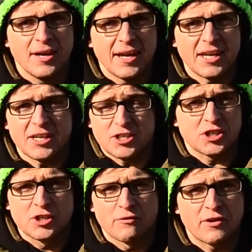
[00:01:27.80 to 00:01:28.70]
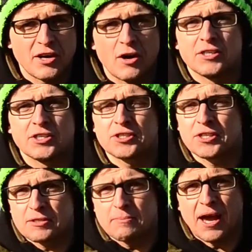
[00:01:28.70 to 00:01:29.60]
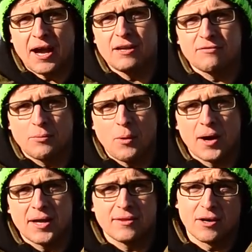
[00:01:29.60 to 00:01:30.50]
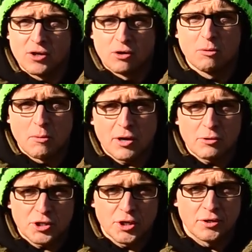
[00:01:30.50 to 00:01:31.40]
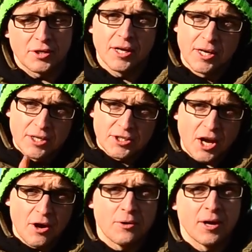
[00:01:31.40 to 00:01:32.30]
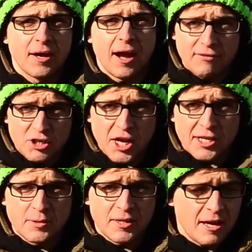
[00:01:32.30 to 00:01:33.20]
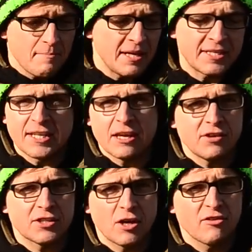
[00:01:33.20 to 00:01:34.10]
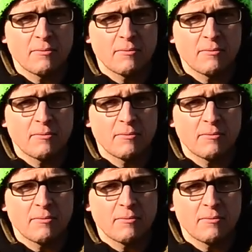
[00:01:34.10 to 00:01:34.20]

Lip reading: it's just not very nice. It just doesn't behave the way that a normal mono should. So, having checked with him, he said give it a soak for